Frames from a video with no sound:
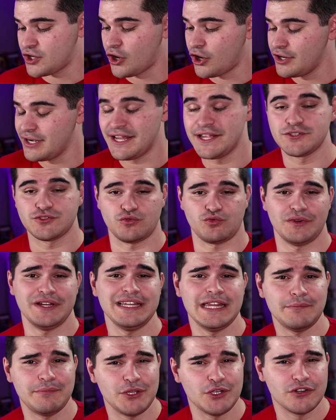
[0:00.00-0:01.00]
card is
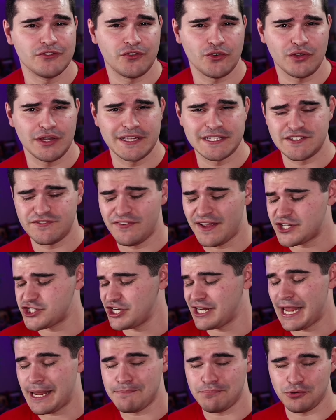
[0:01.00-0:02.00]
really beautiful. It's
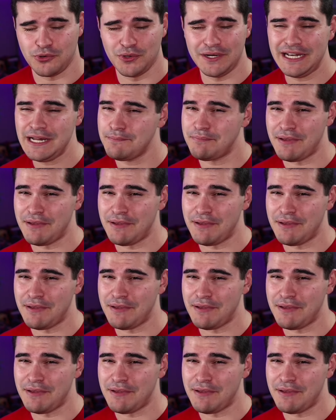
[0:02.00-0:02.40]
fetching a pretty